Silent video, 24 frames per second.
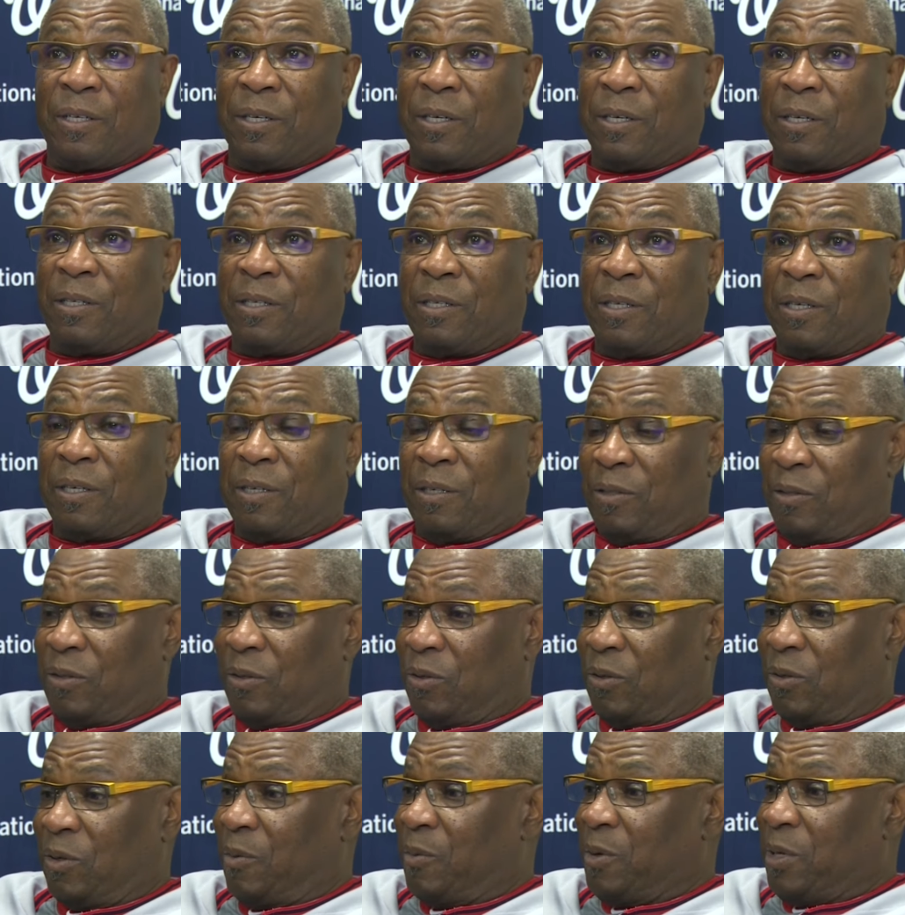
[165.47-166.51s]
And
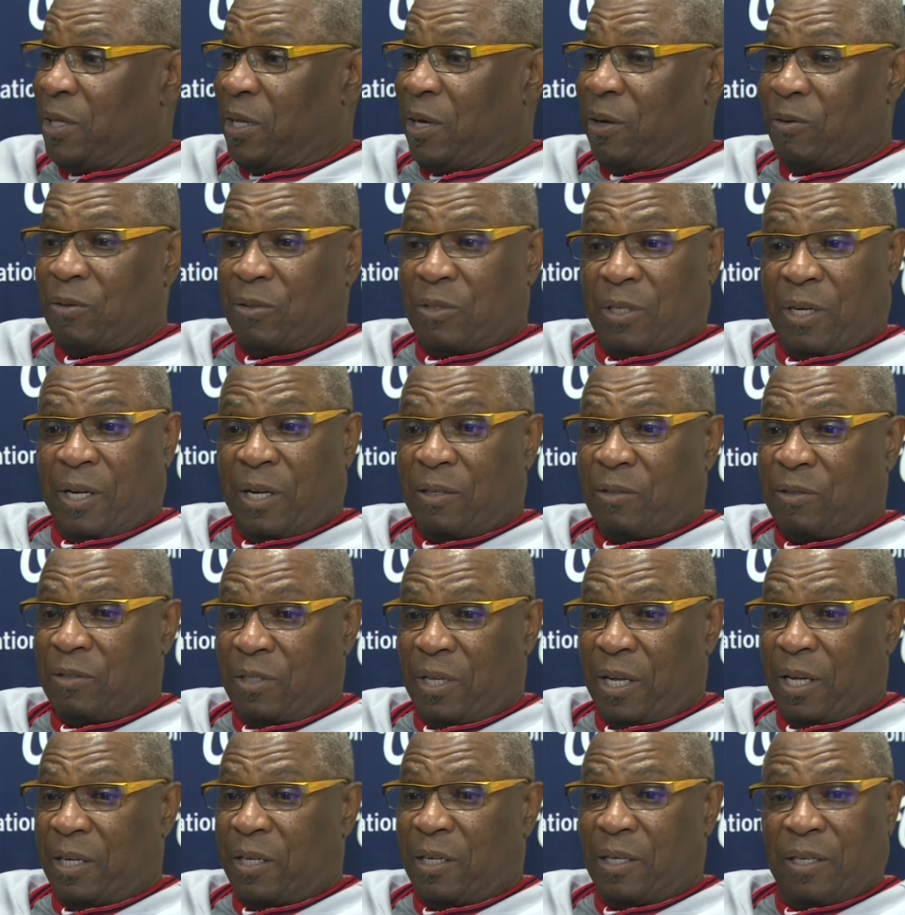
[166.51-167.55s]
that was an
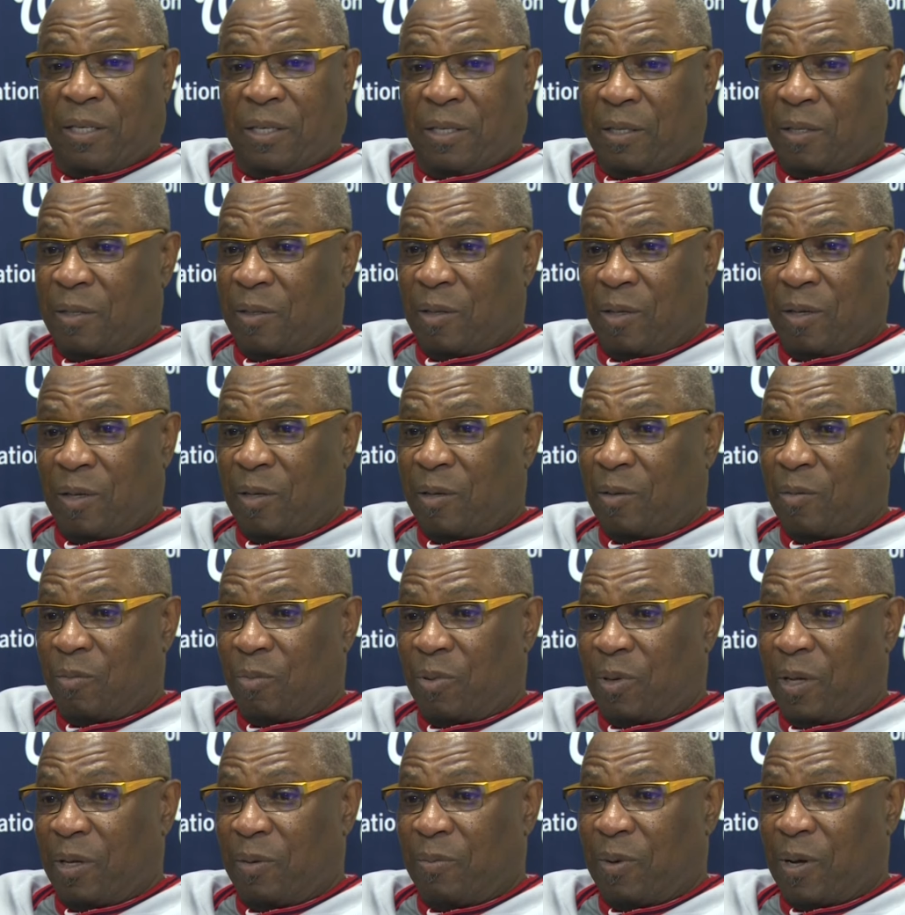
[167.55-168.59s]
outstanding
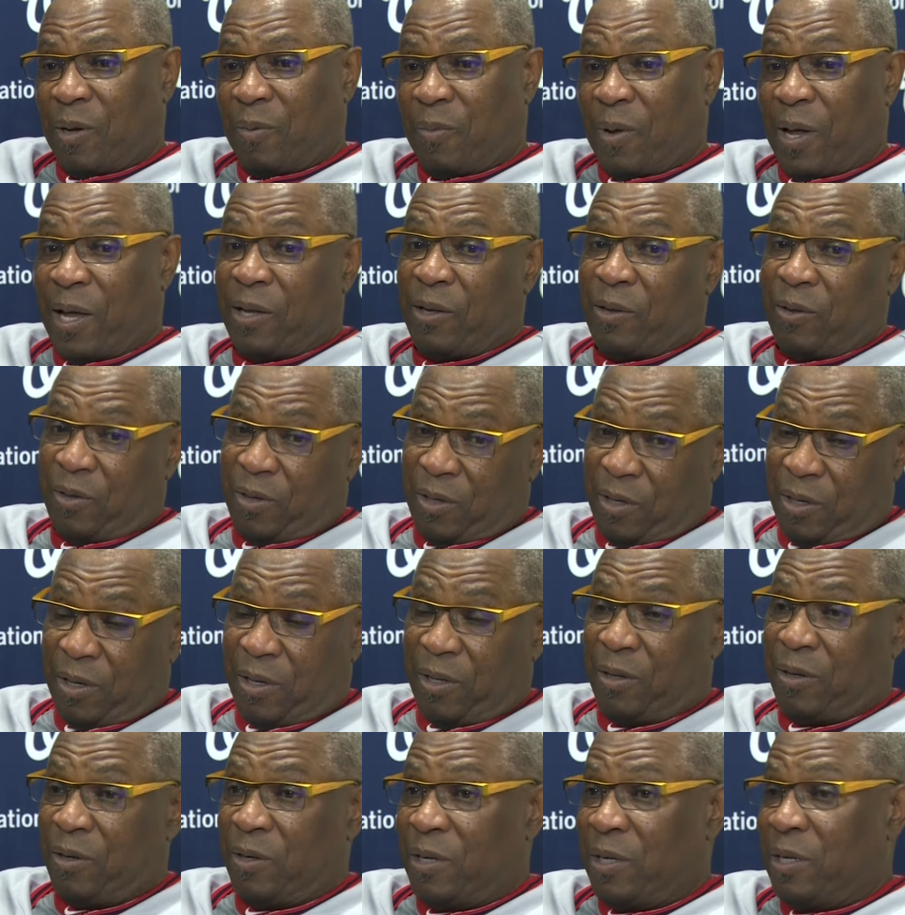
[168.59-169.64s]
play by Michael, and
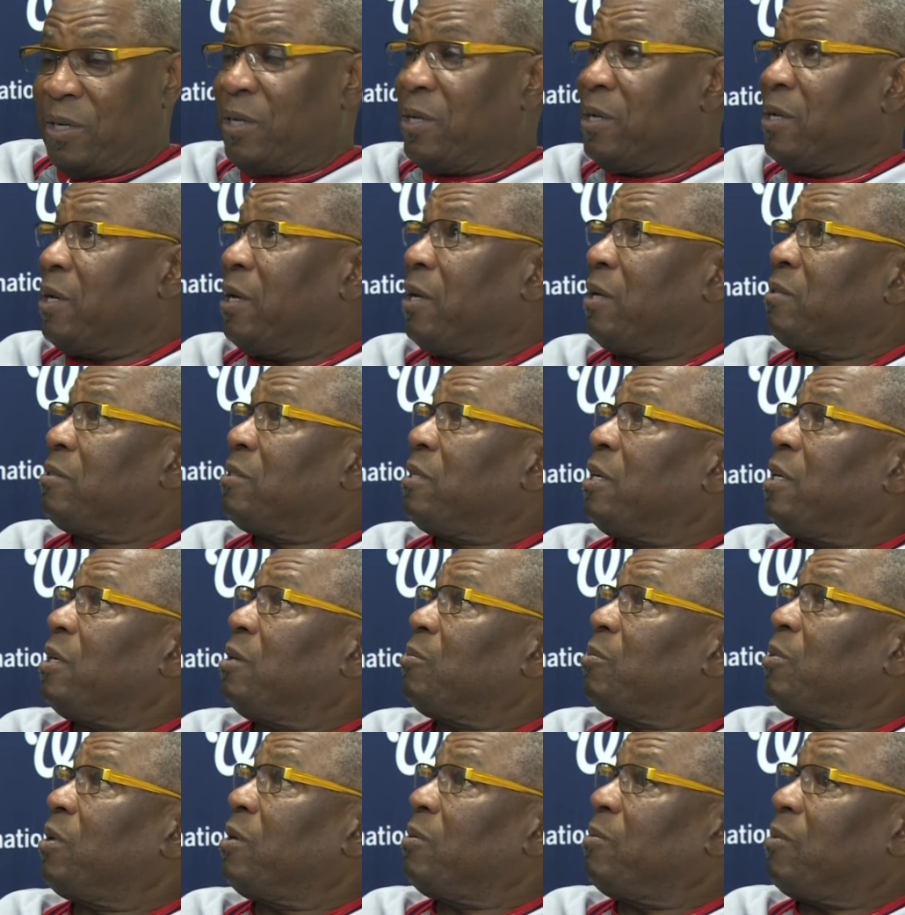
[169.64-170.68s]
another
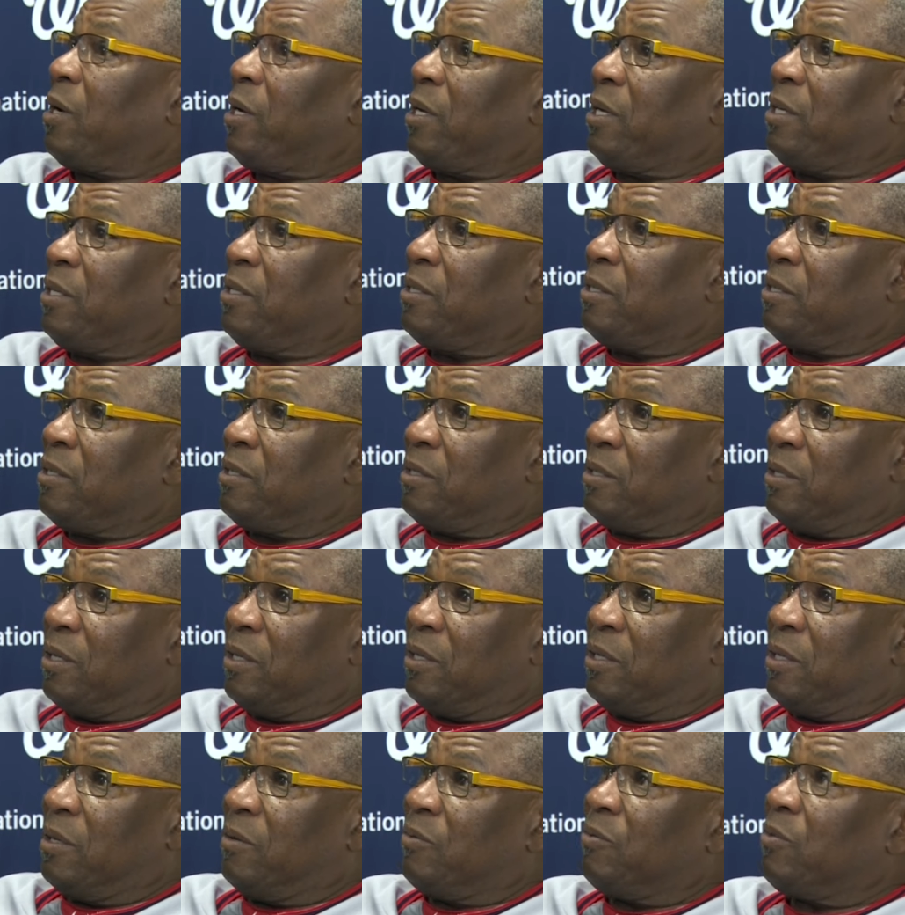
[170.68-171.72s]
outstanding play by Eaton
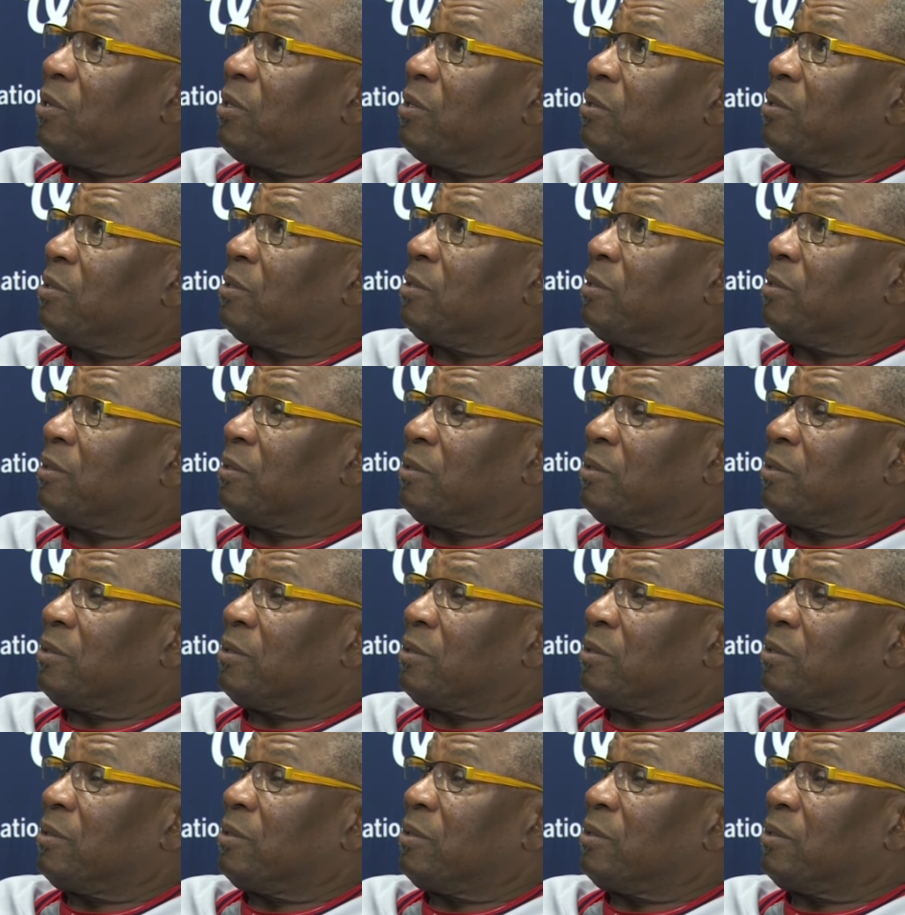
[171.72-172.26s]
in left field.